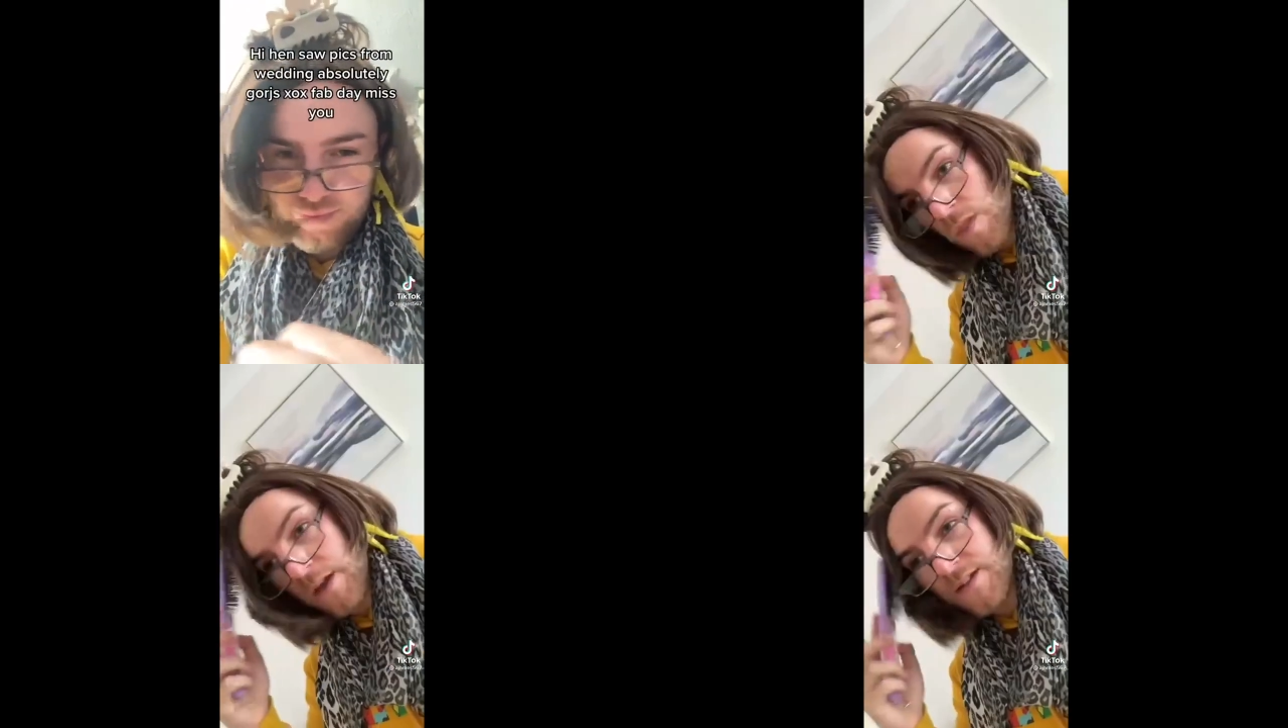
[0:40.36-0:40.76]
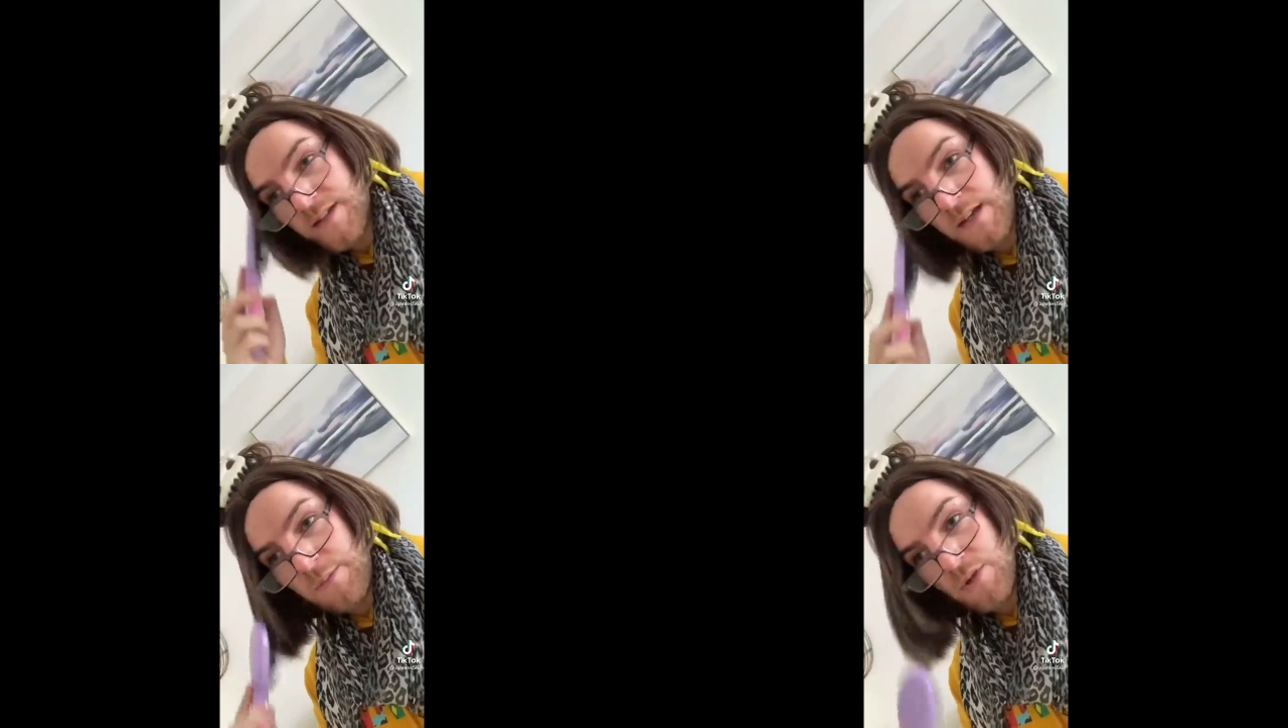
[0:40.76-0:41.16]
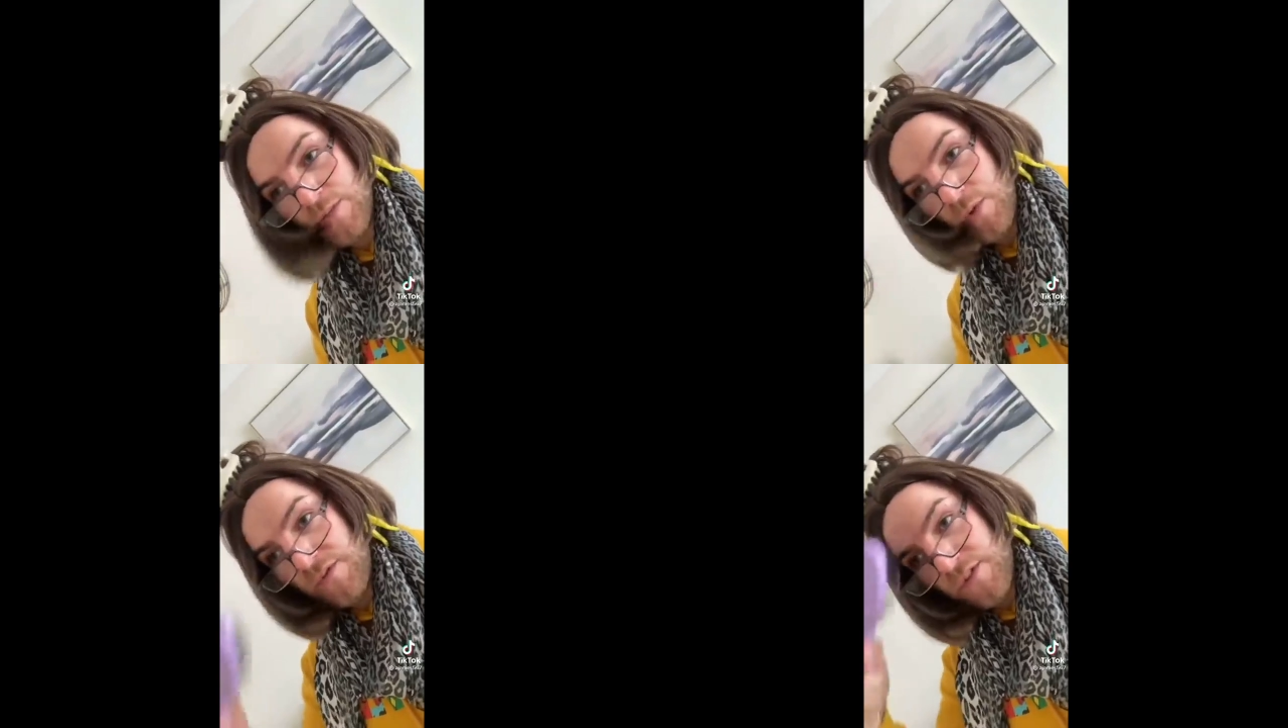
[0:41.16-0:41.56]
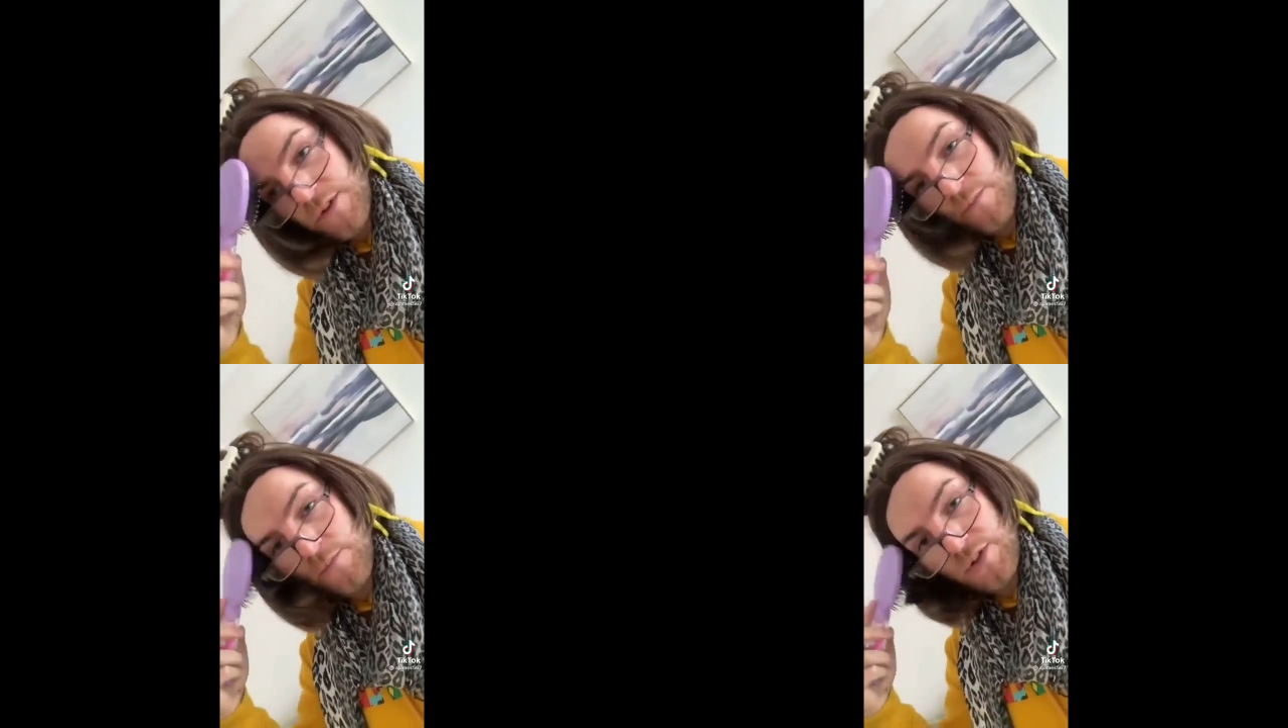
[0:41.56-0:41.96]
That's the neighbours moved
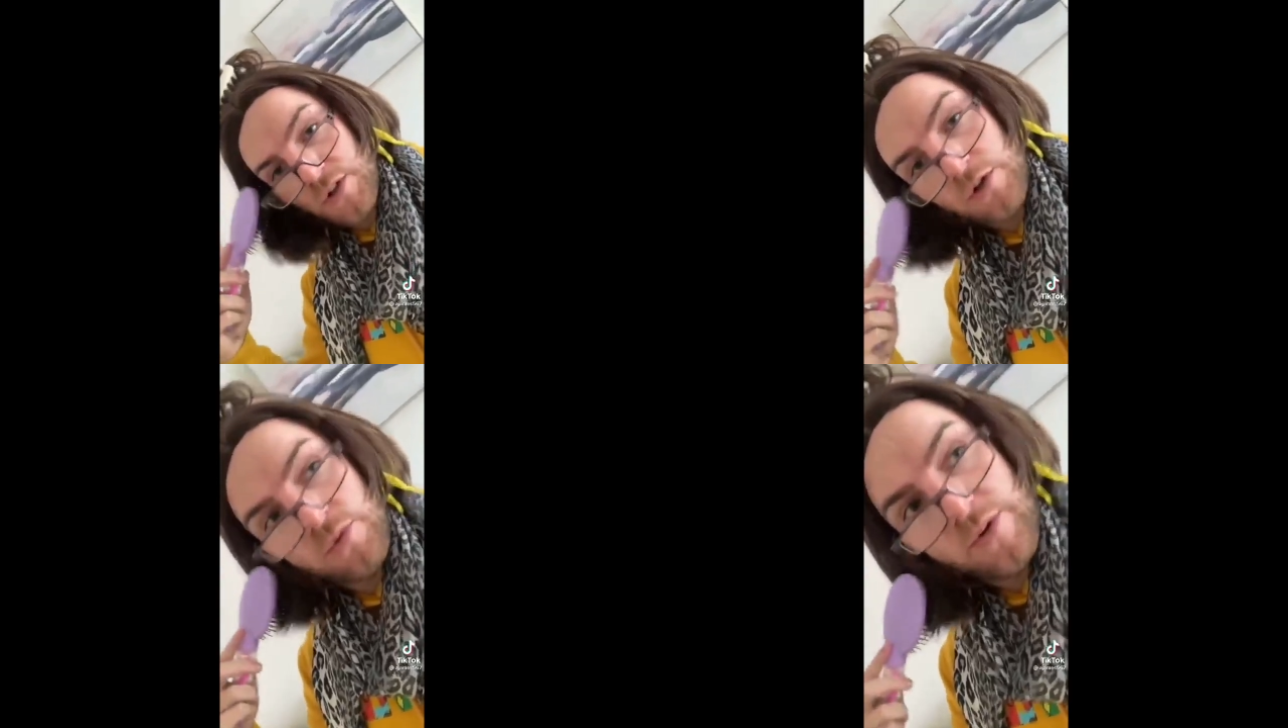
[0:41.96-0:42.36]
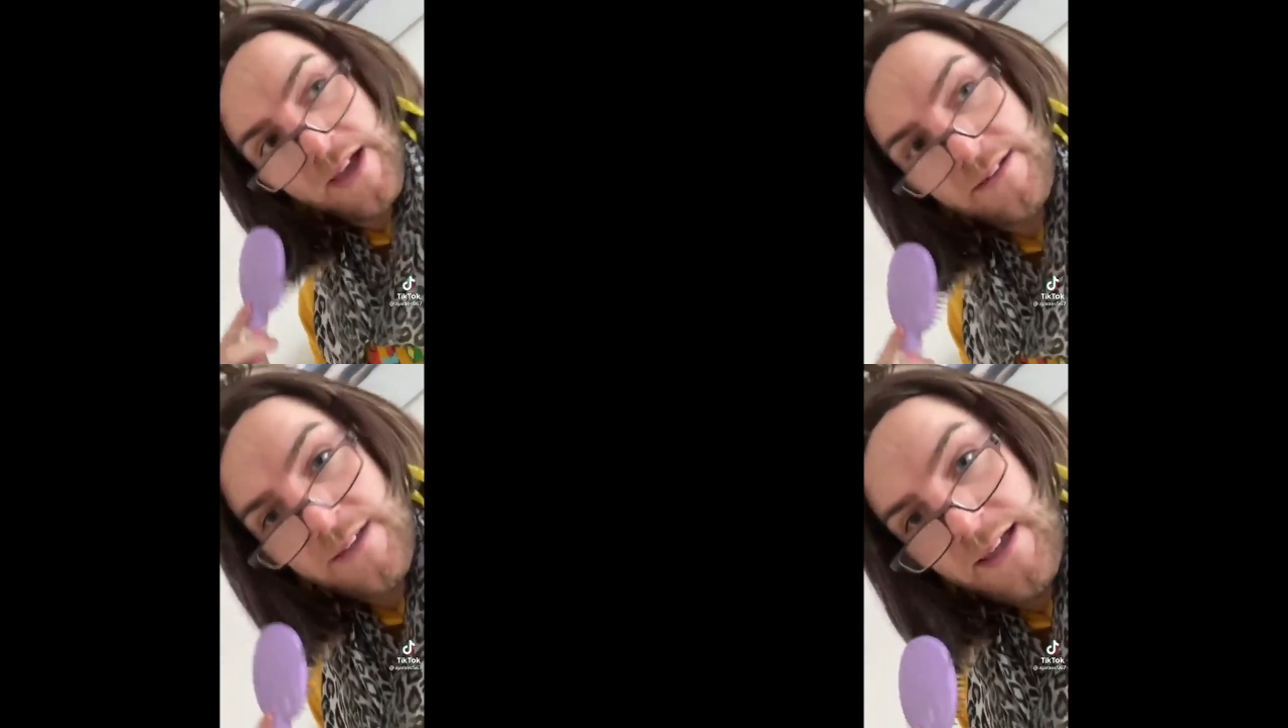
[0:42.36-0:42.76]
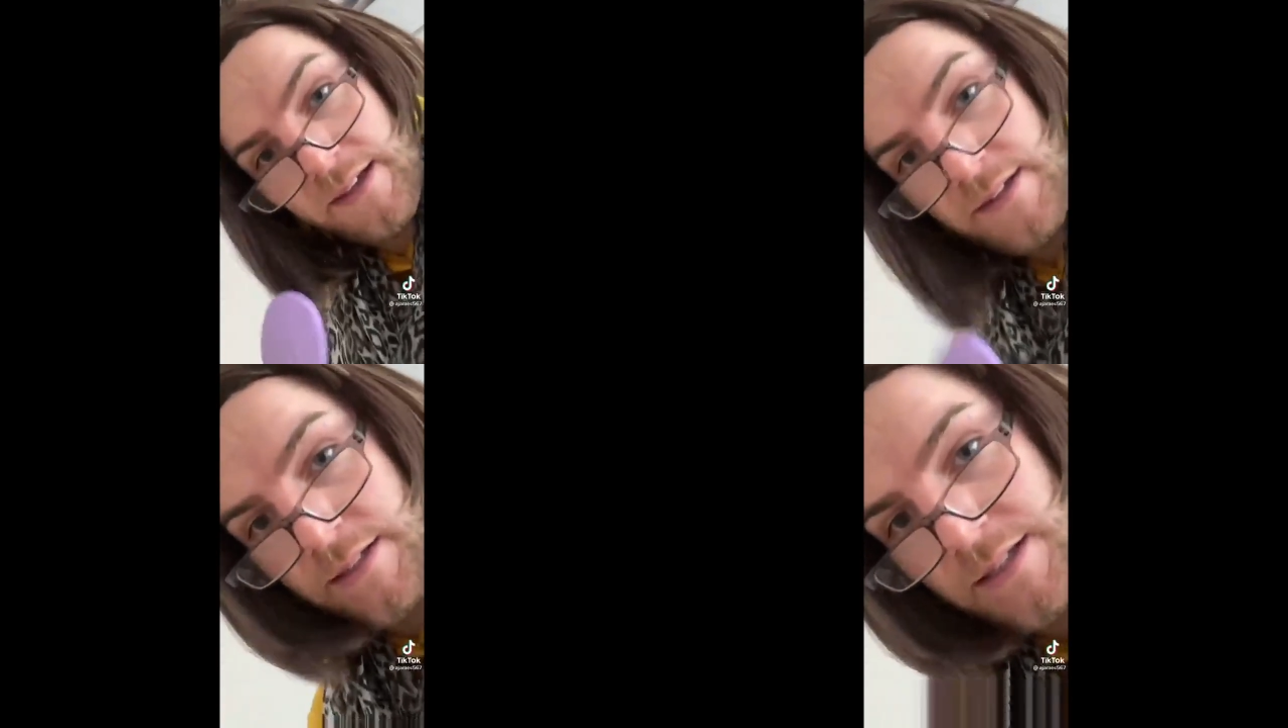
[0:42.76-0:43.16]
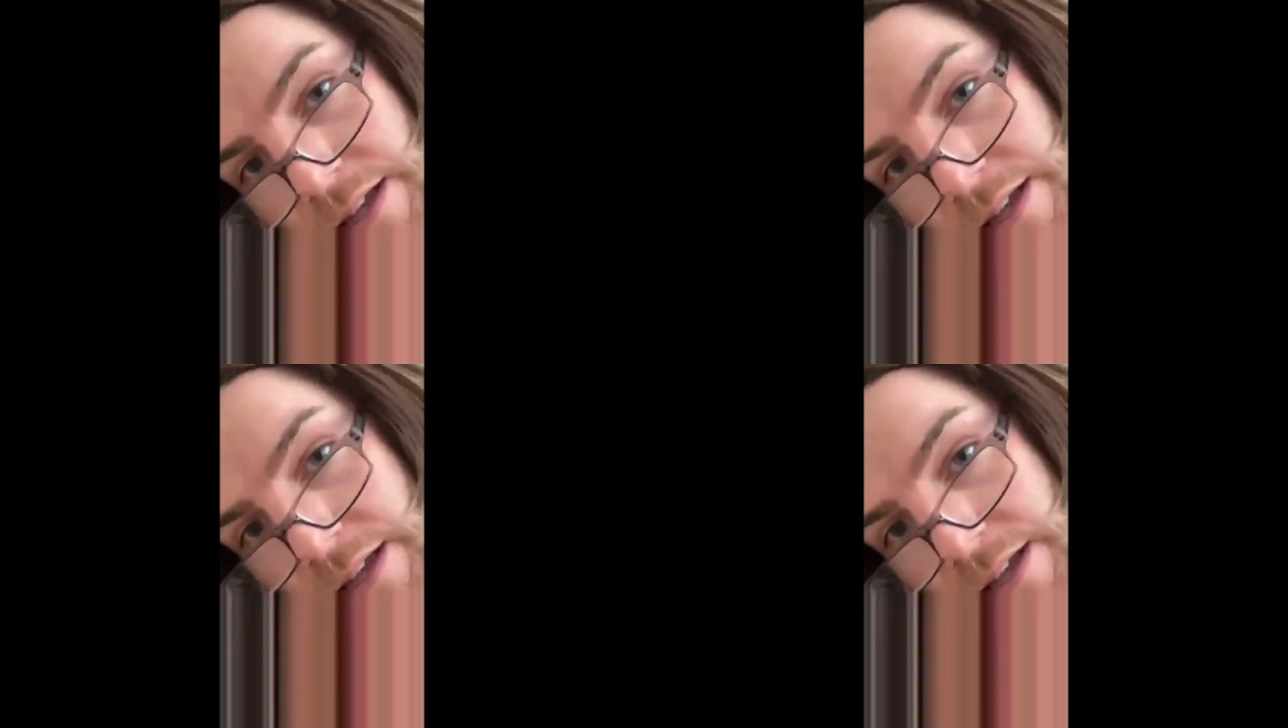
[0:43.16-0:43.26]
out. Wonder who will get in next.